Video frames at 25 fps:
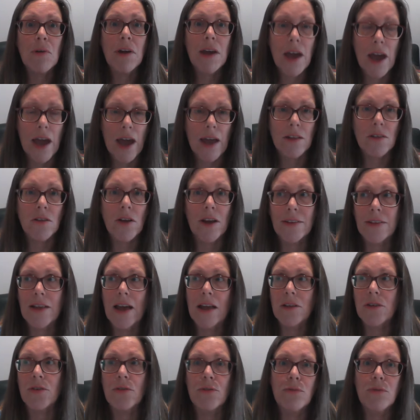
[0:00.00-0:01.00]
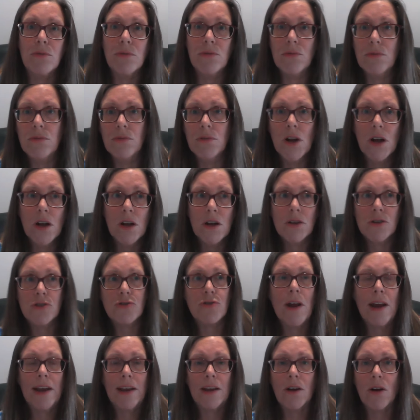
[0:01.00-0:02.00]
we can, like that little
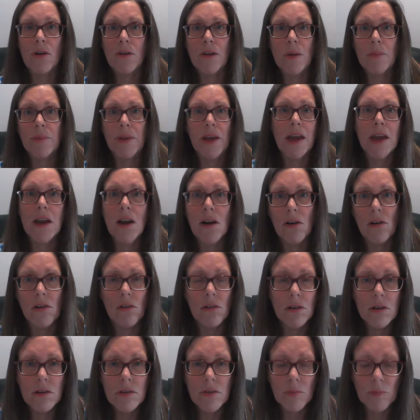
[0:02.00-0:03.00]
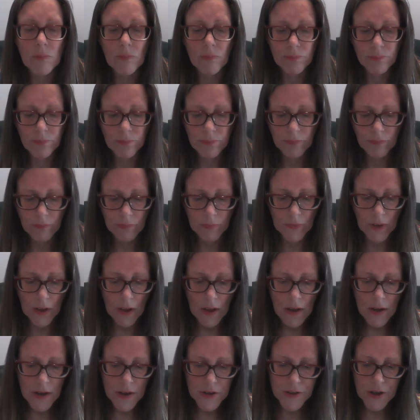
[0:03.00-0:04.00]
train going up the hill.
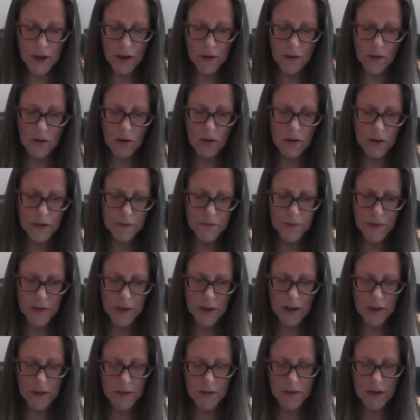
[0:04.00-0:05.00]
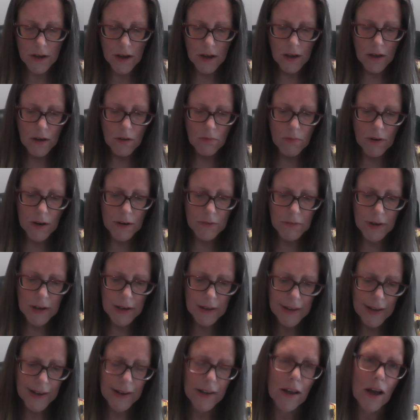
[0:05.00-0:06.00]
So confidence when we
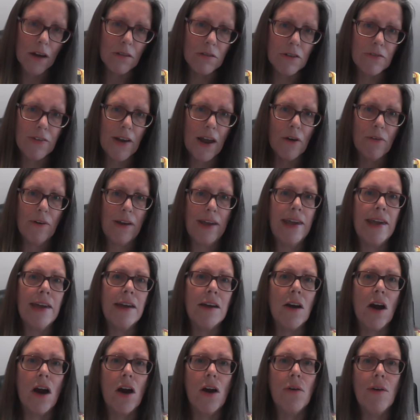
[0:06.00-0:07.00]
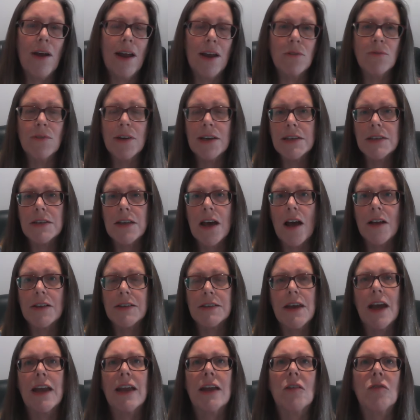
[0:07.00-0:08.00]
let go of our ego and we start
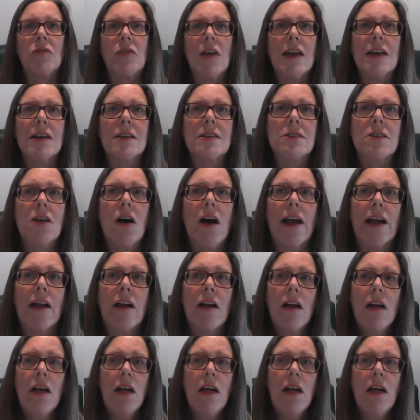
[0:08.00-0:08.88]
saying things like,